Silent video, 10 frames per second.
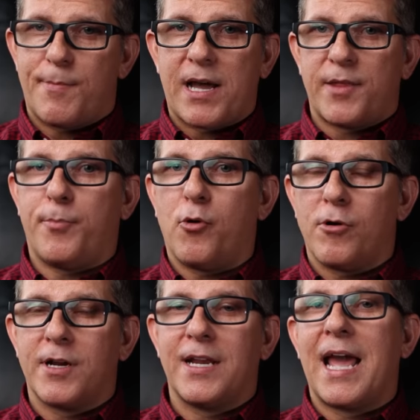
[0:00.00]
to buy the
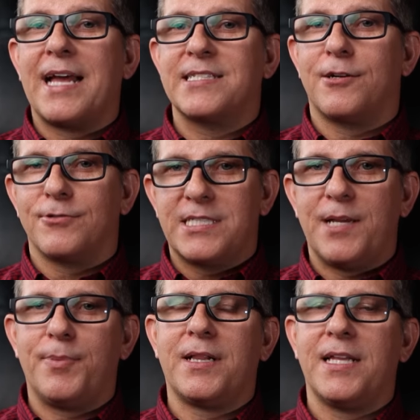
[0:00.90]
ported, as it'll
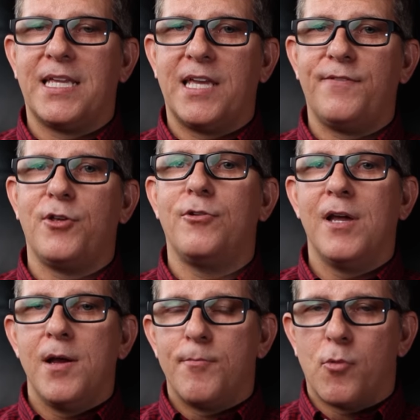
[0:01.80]
typically give you
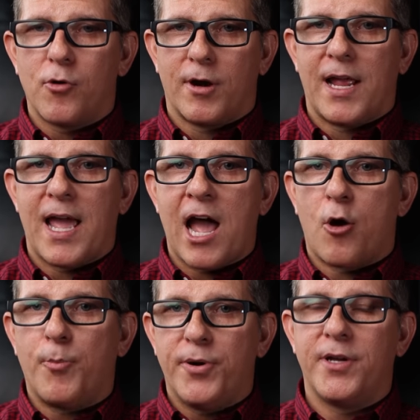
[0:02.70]
more
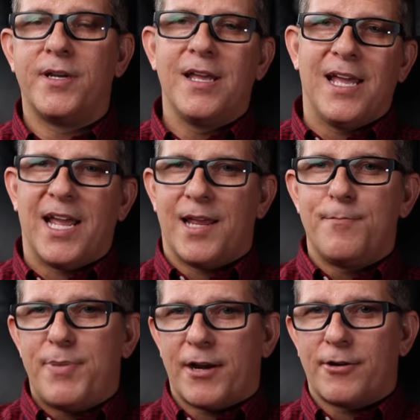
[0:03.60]
output
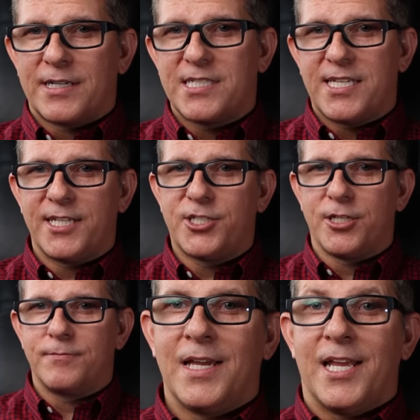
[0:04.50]
and better
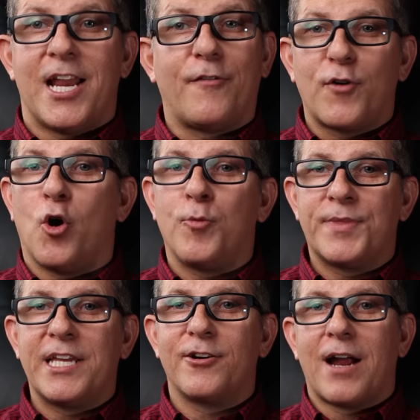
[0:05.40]
extension. Now for home
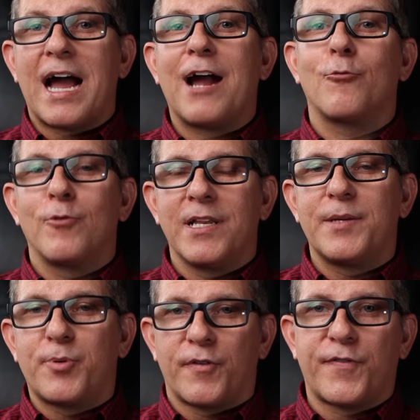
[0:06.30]
theater, I
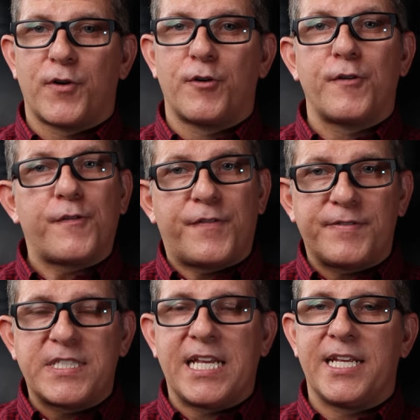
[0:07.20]
really prefer
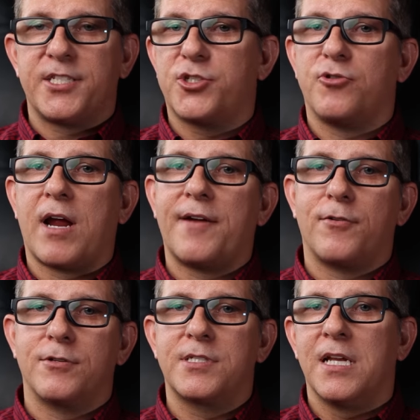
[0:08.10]
15-inch
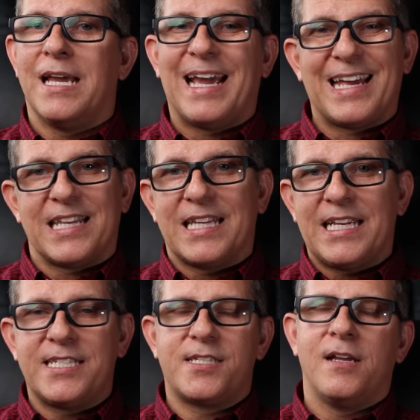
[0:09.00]
drivers at
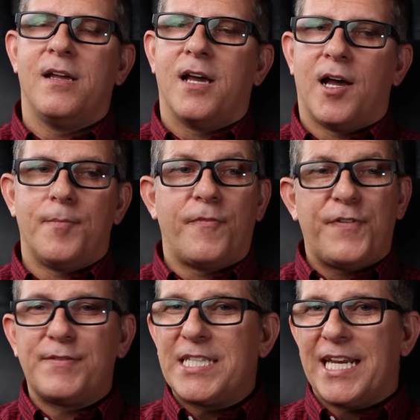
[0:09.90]
least.
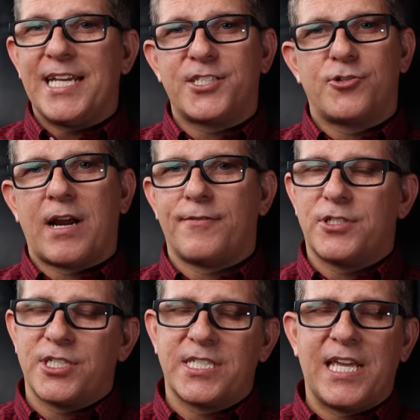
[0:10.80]
15-inch
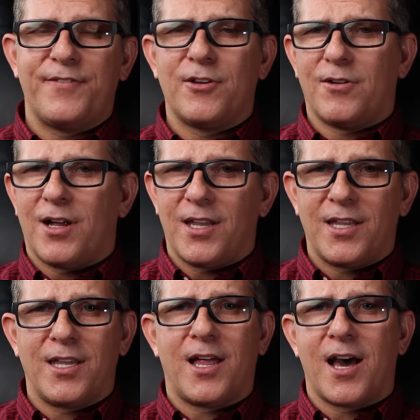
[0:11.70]
drivers just give you a
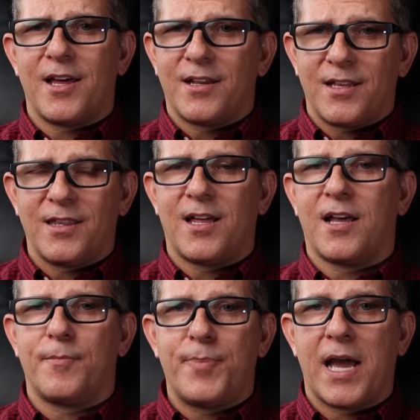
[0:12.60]
lot
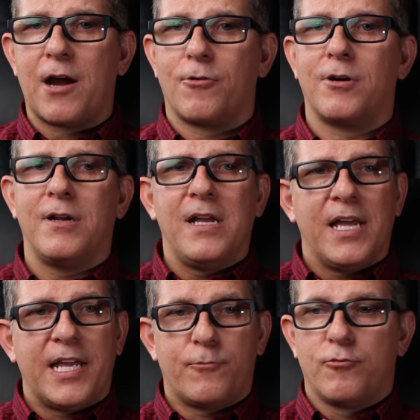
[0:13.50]
of power.
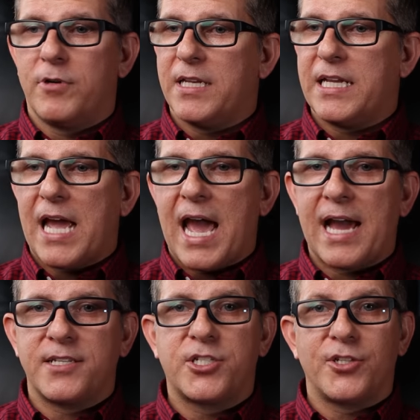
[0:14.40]
It really
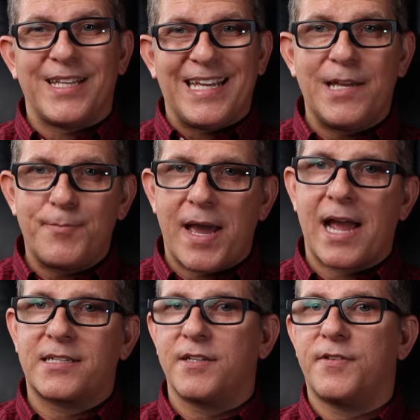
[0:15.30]
adds to the
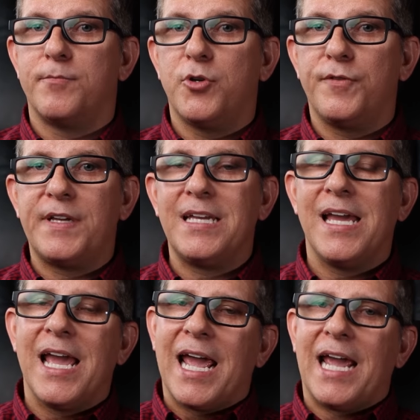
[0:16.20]
impact of the movie
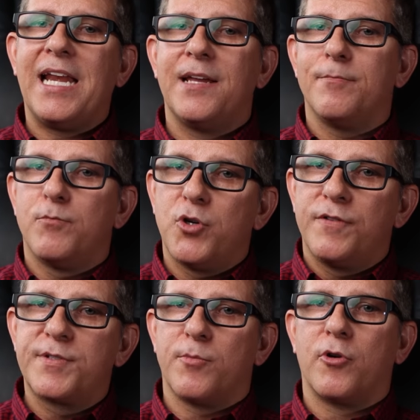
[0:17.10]
and it
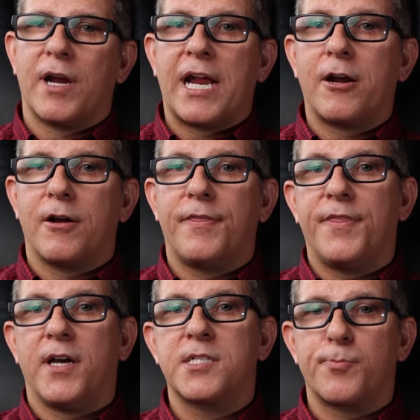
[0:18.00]
moves more air
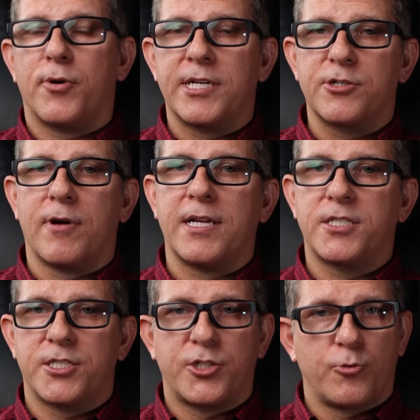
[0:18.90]
and thus
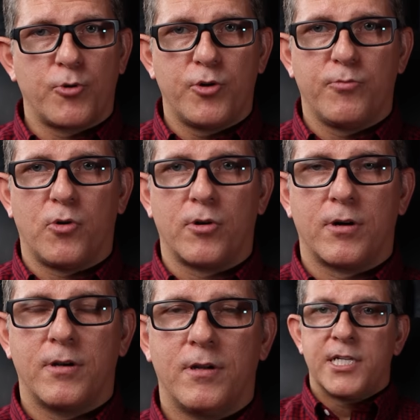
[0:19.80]
pressurizes your room
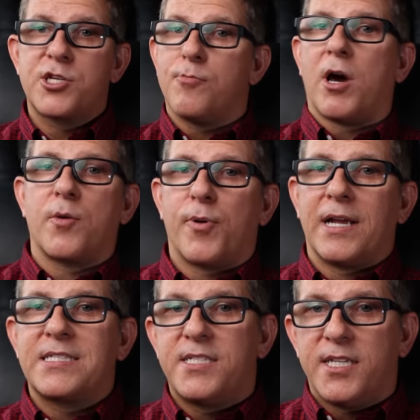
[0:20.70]
more. And so
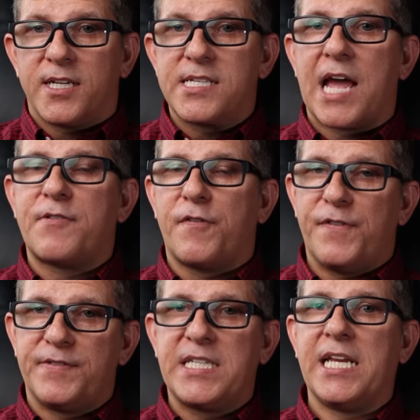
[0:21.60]
Monoprice does have a
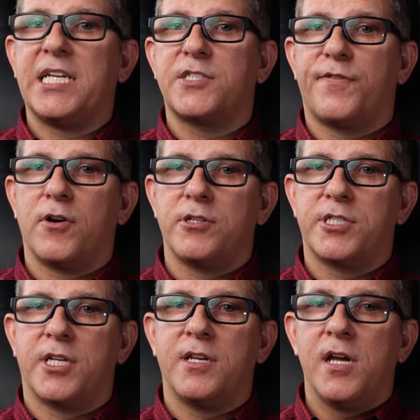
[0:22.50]
15-inch
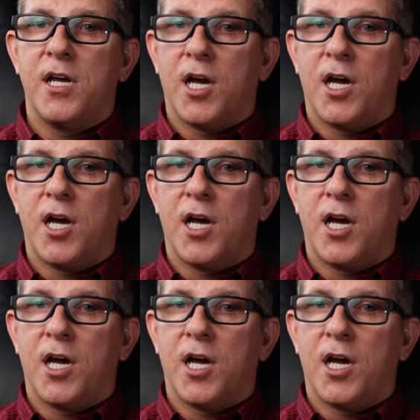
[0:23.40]
version,